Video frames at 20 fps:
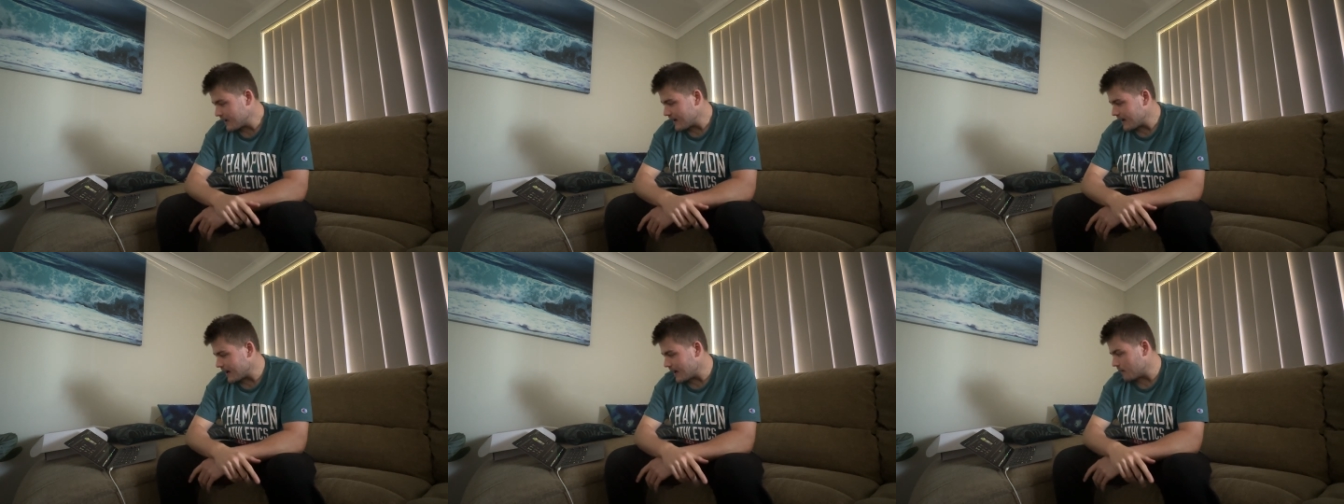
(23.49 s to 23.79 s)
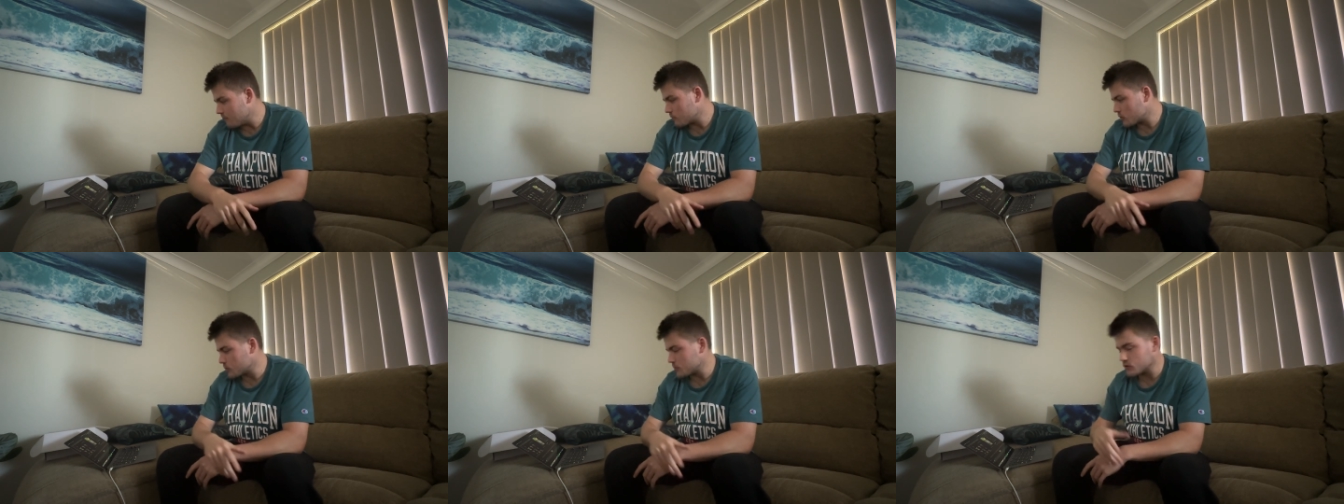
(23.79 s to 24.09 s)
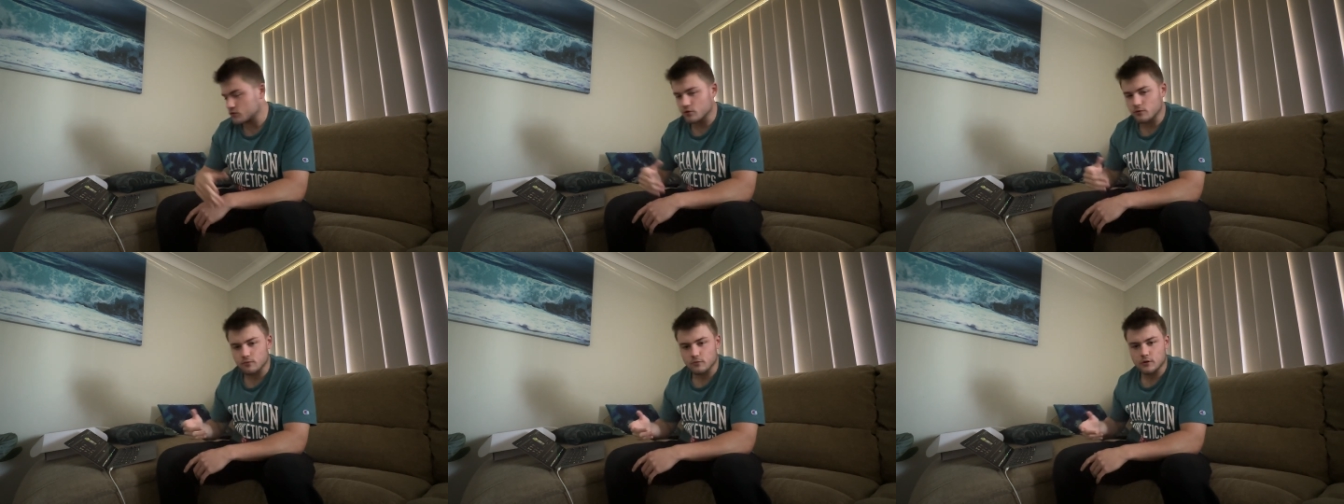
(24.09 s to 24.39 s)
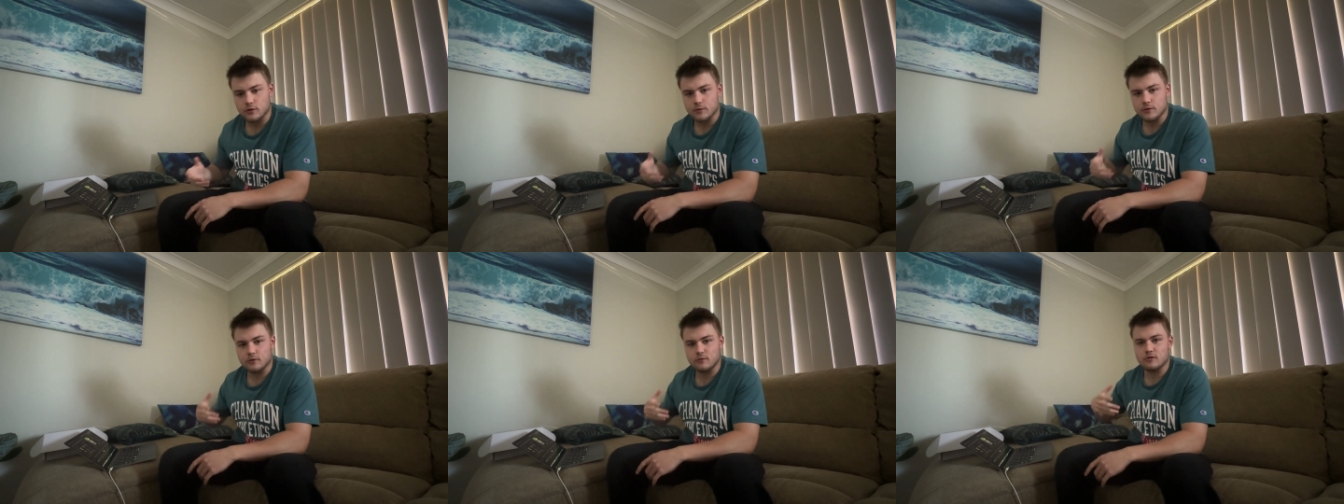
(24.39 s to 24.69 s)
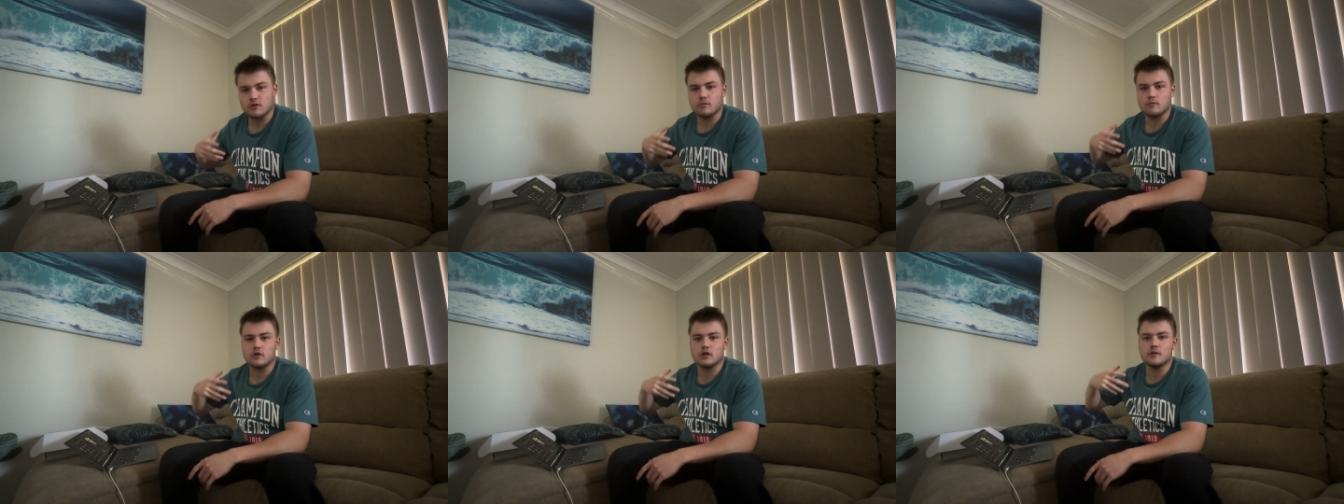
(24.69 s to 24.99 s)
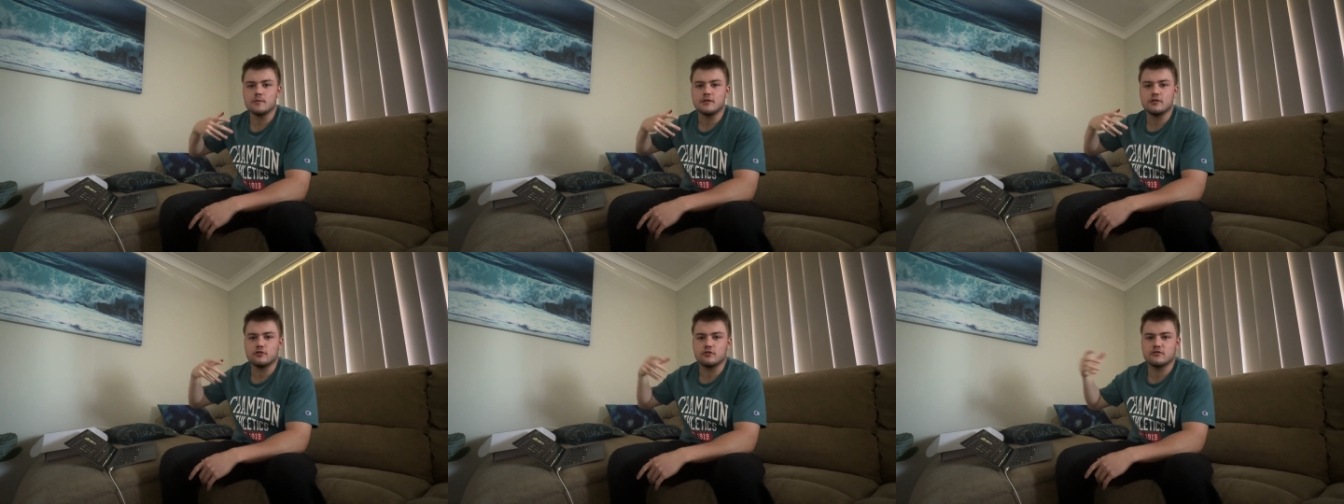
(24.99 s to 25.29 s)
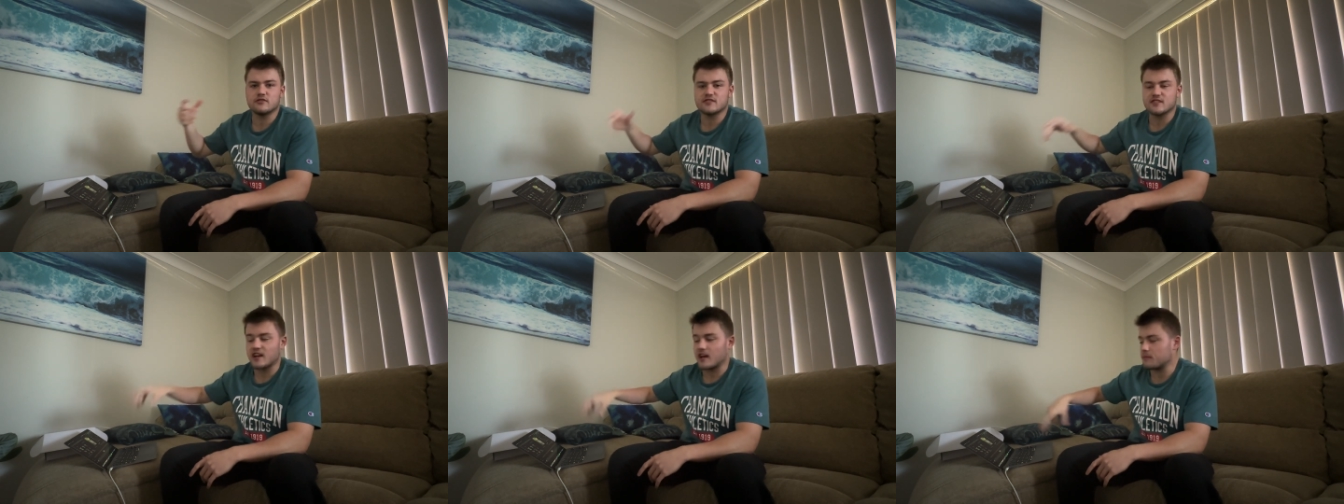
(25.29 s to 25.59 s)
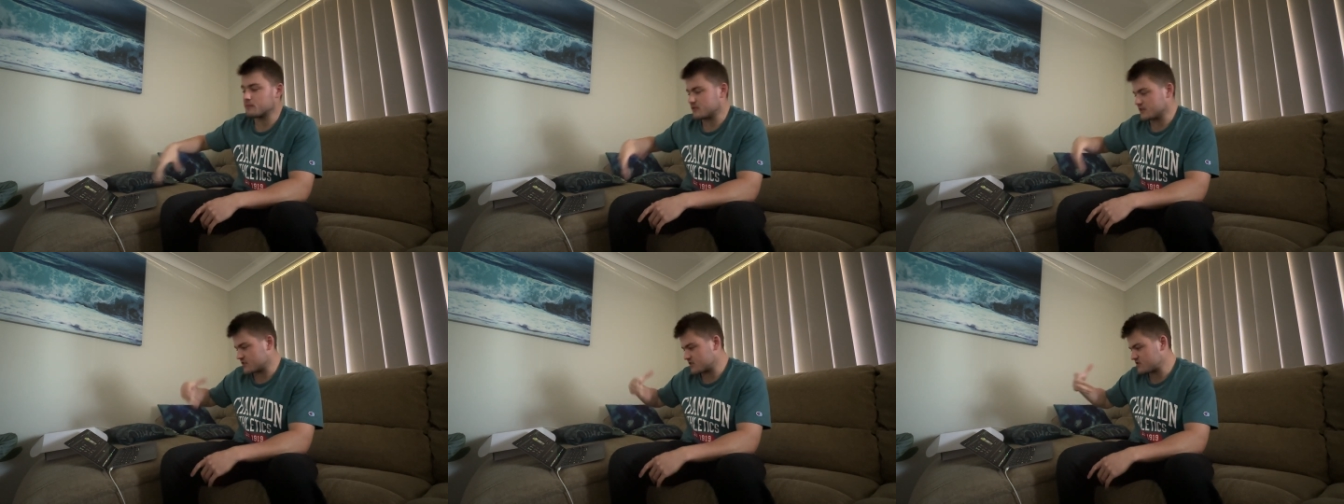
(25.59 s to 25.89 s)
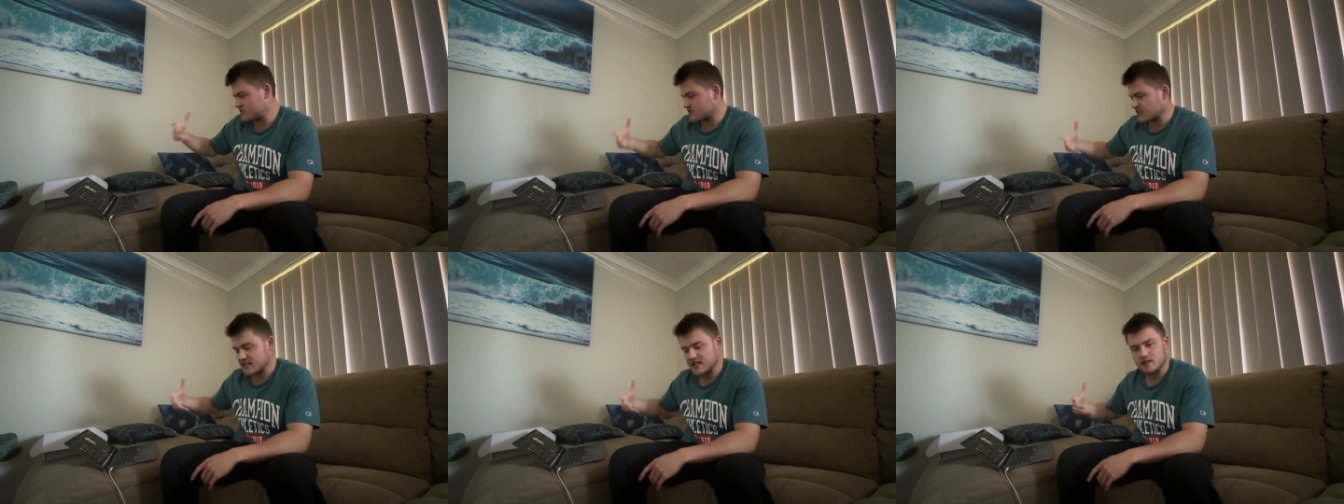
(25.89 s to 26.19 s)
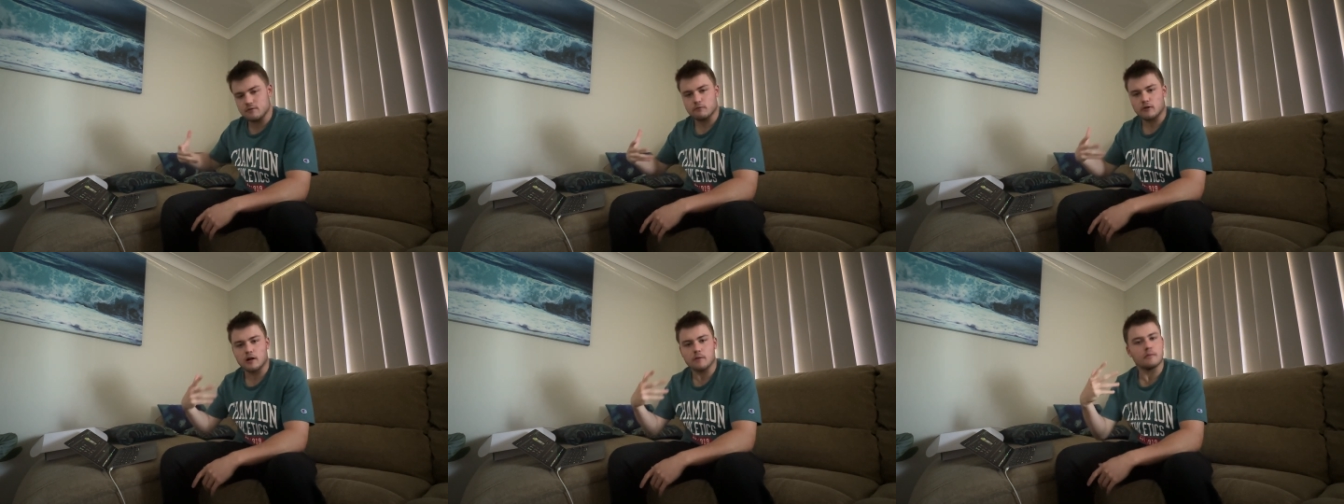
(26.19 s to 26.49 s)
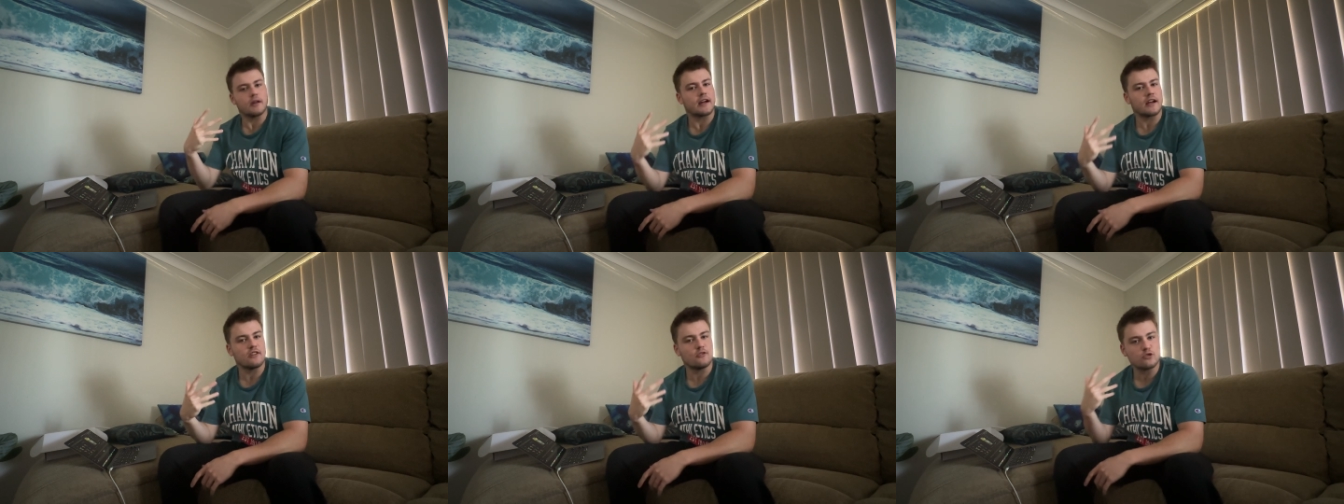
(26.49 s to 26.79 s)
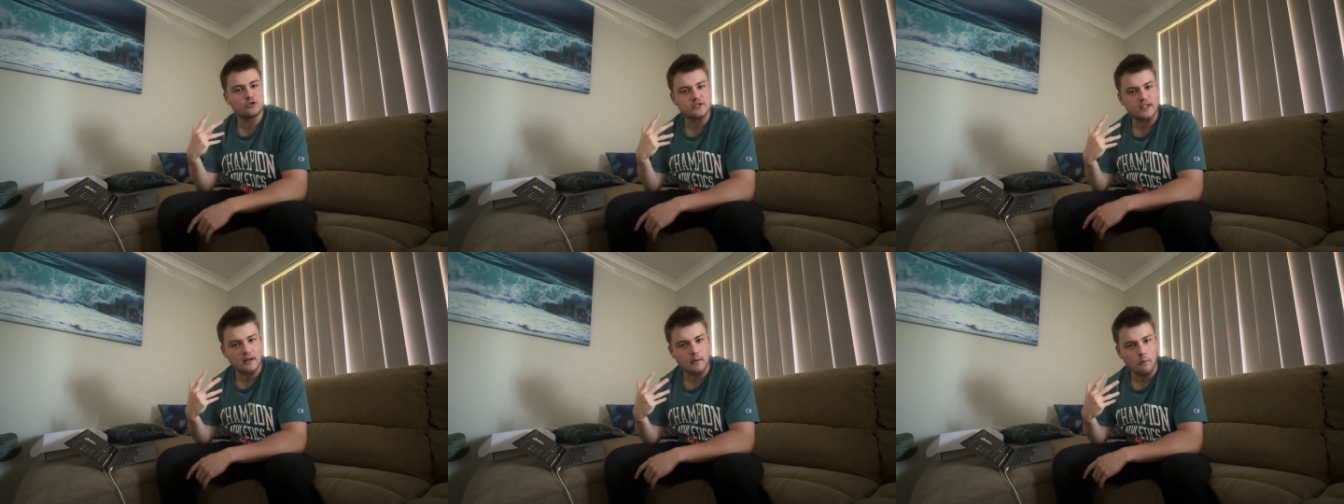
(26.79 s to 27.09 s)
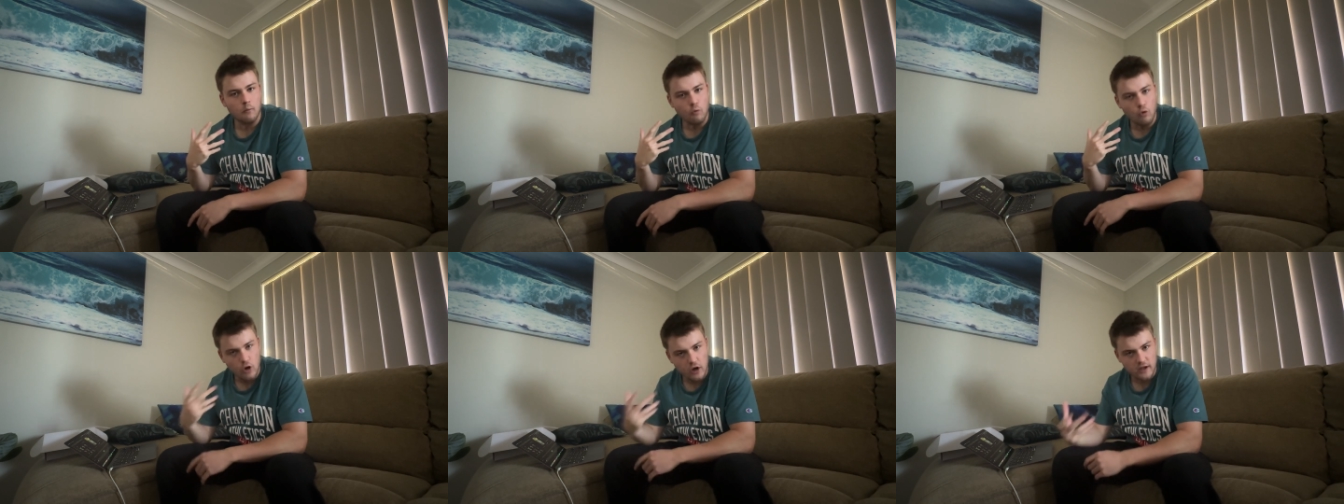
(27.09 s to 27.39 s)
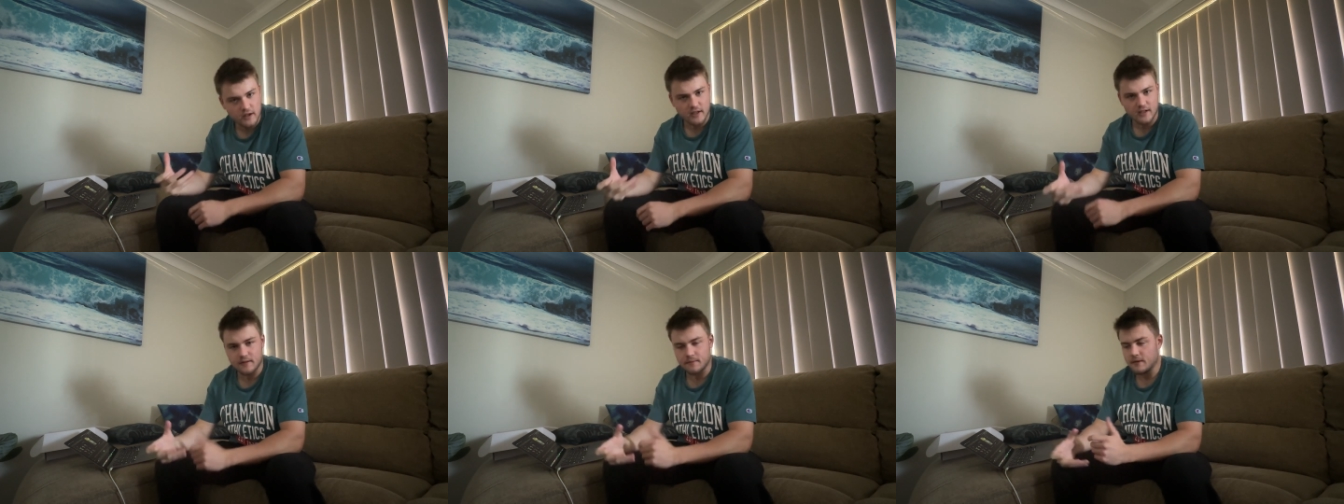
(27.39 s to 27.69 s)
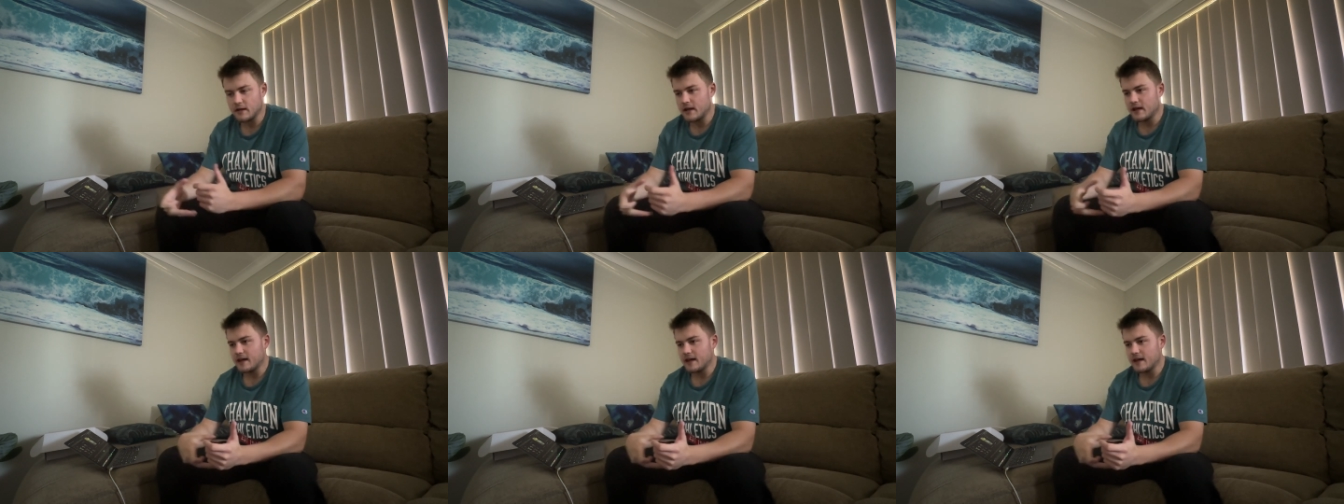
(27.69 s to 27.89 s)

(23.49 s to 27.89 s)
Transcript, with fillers: Um, we're gonna be do, we're, gonna be, we're gonna be setting up this scene where I'm like it looks like I'm working